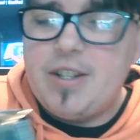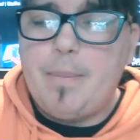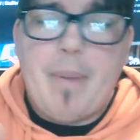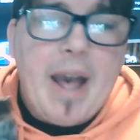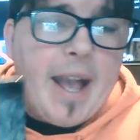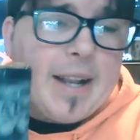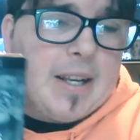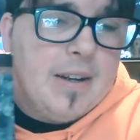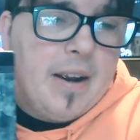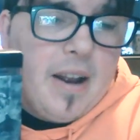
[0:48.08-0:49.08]

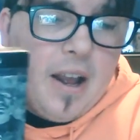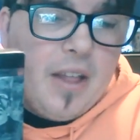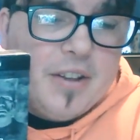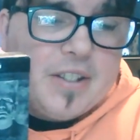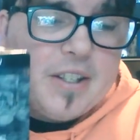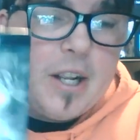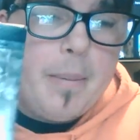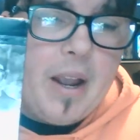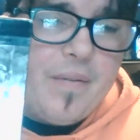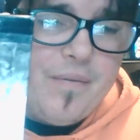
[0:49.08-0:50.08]
back. This is going
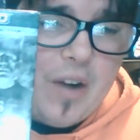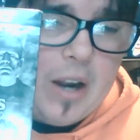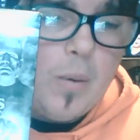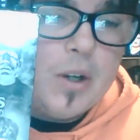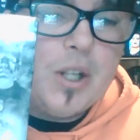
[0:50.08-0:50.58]
to be a fun one to